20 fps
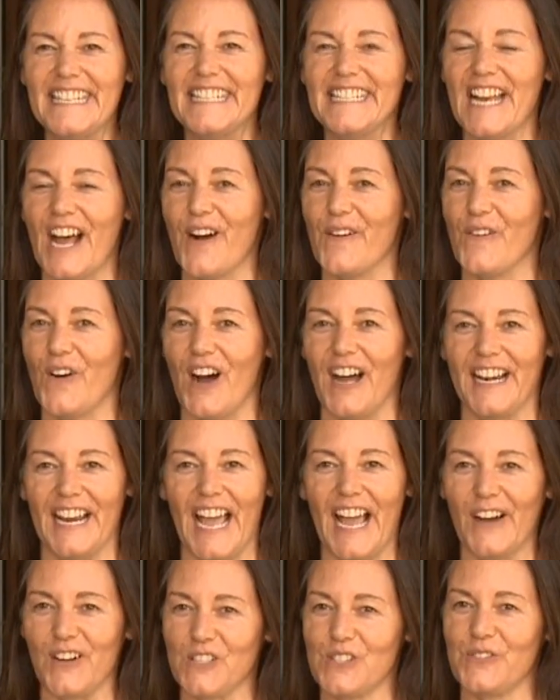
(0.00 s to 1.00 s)
did not want a
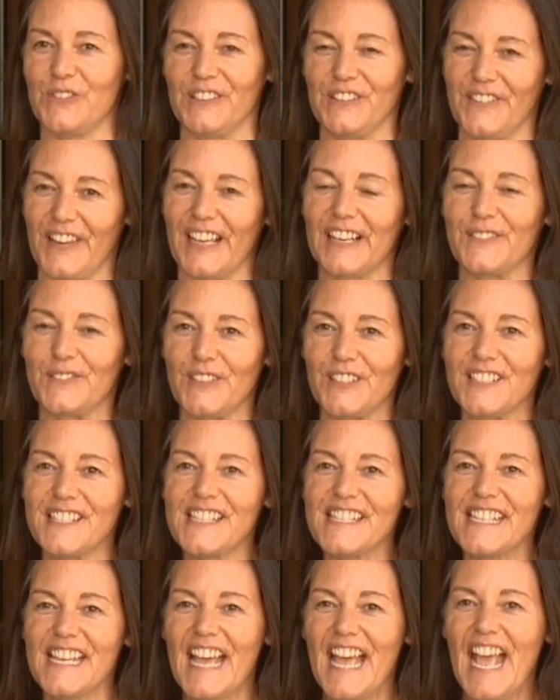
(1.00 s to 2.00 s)
house full of
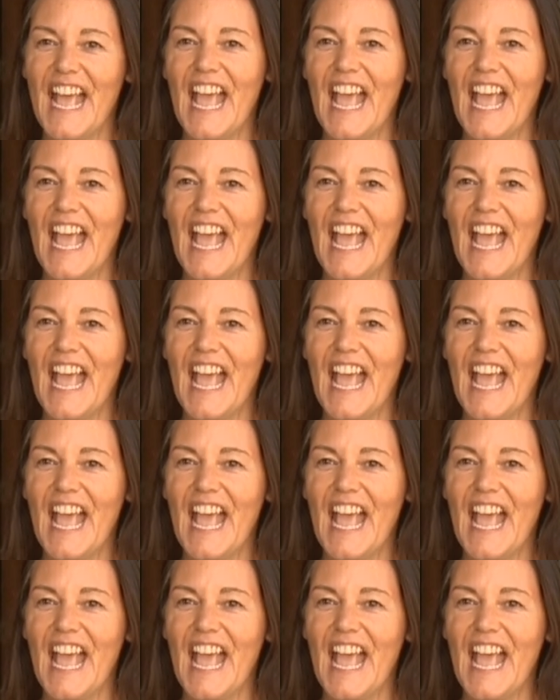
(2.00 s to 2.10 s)
animals.